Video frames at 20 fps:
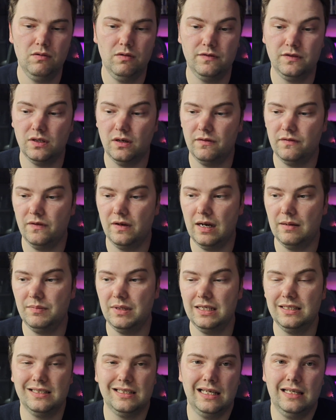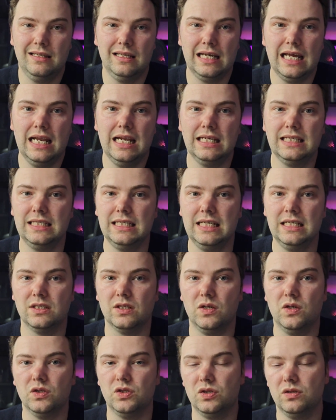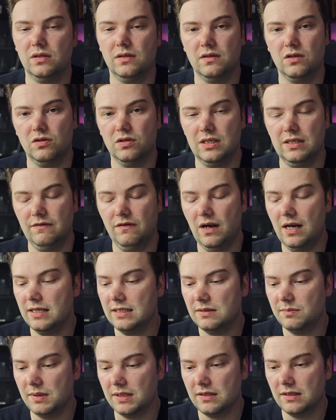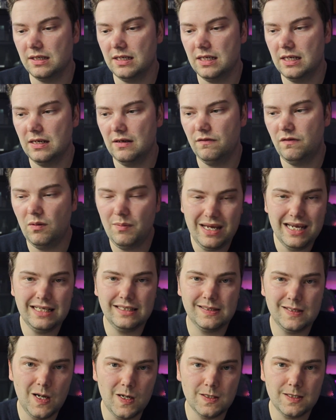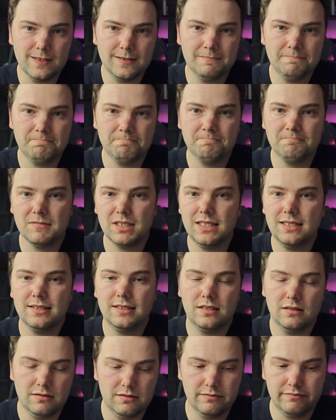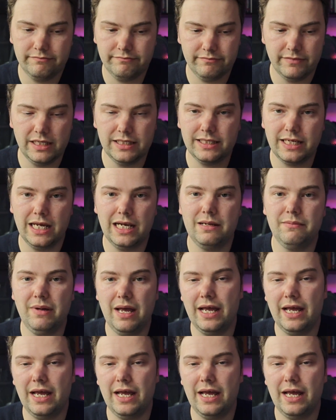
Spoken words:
with software updates, then the Galaxy is also a good device. But for me, it's not. So it's getting